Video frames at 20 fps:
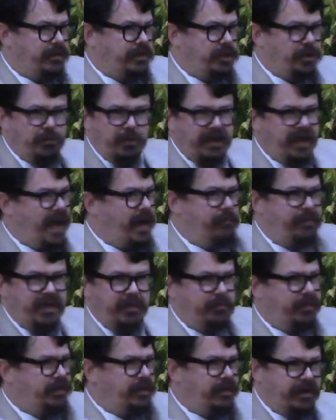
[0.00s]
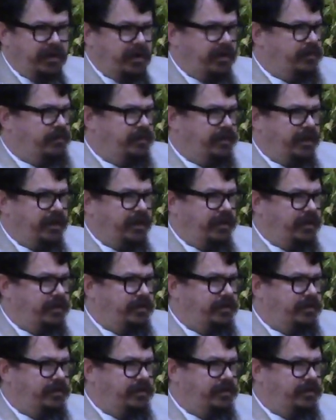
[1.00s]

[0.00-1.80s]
you would not be a billionaire today.